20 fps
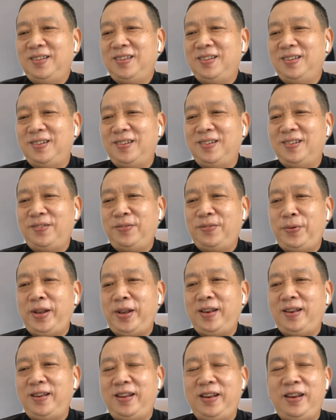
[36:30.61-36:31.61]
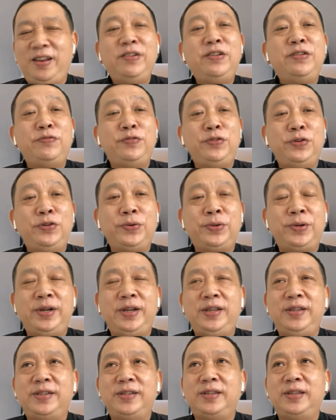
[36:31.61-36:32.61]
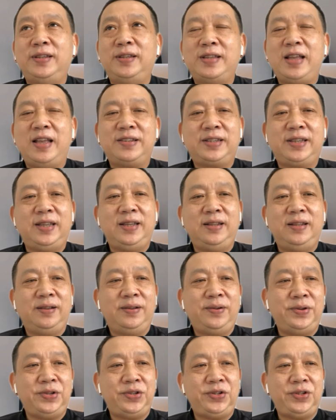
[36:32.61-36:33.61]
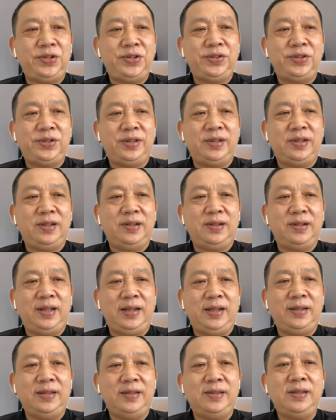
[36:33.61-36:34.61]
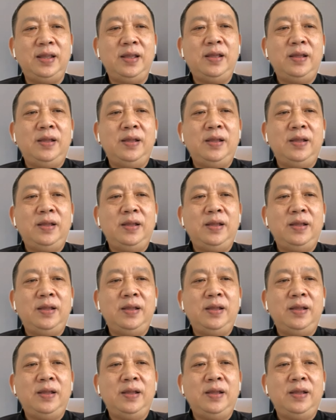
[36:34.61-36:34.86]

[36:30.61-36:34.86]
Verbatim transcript: uh, when an interviewer is, is asking questions like this.